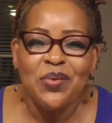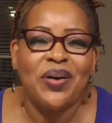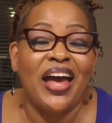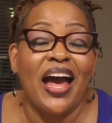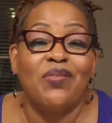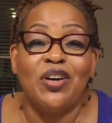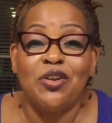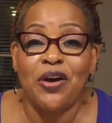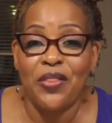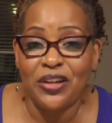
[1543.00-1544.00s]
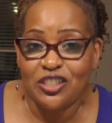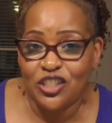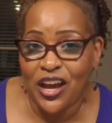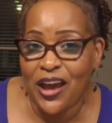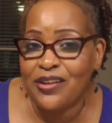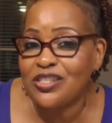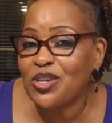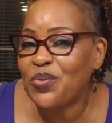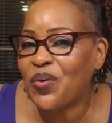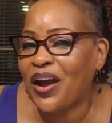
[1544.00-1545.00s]
We have another chance
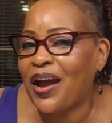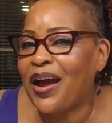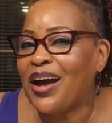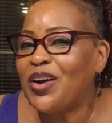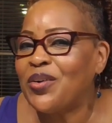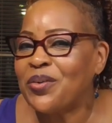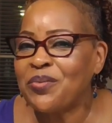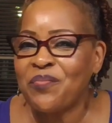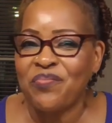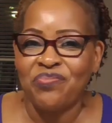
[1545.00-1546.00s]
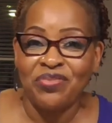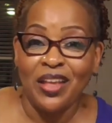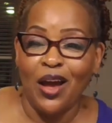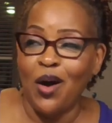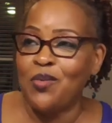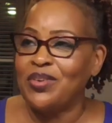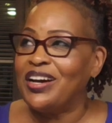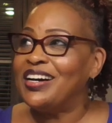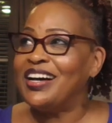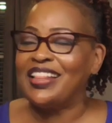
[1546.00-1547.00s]
around on
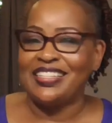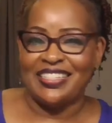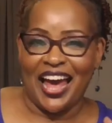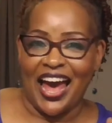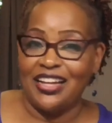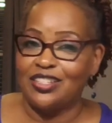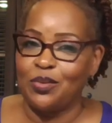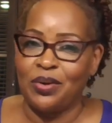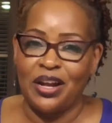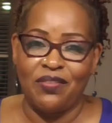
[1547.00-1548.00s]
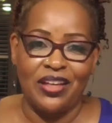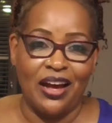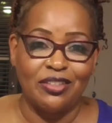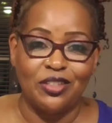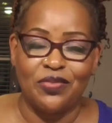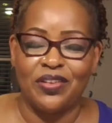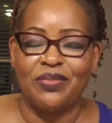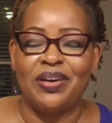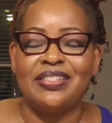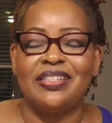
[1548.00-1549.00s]
the other side. So whatever y'all do for the
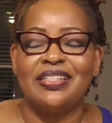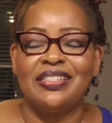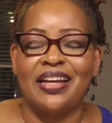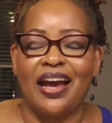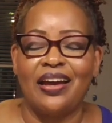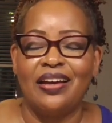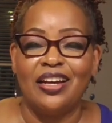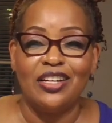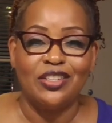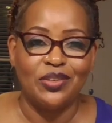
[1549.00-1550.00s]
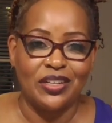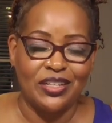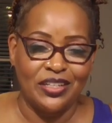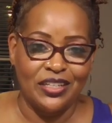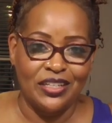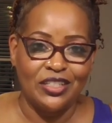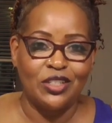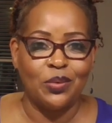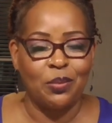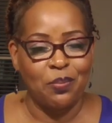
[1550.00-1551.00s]
rest of this day, do it good,
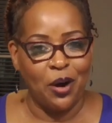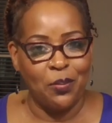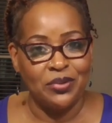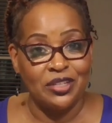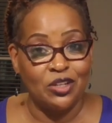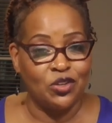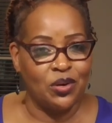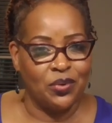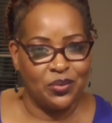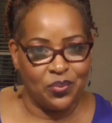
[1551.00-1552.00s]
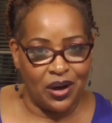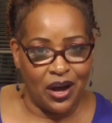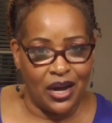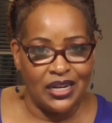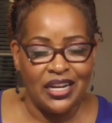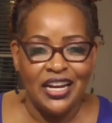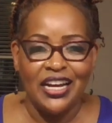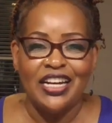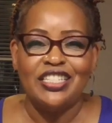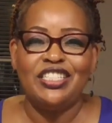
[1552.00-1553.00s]
do it with purpose, and do it with what?
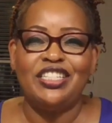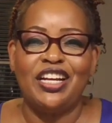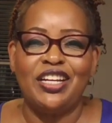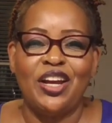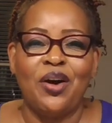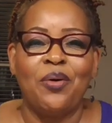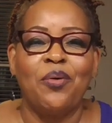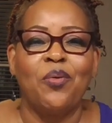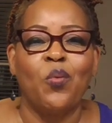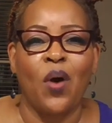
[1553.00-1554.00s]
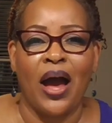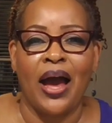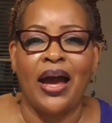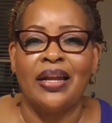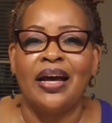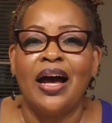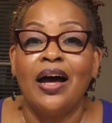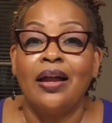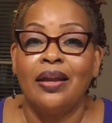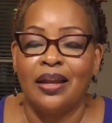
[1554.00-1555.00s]
Genuine
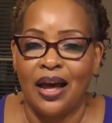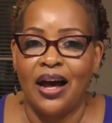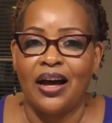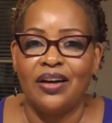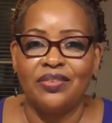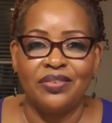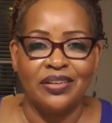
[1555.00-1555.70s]
love.